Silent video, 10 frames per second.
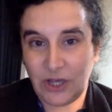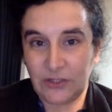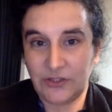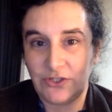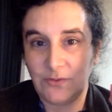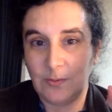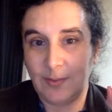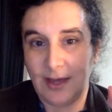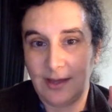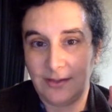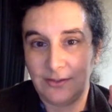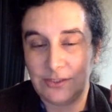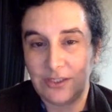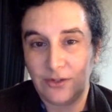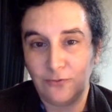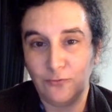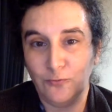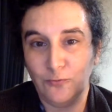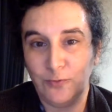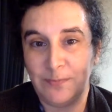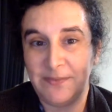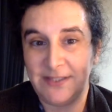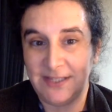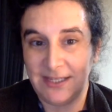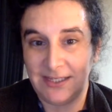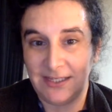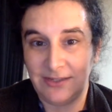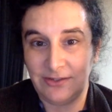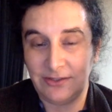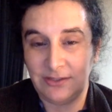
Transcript: talk to you about Ribsy.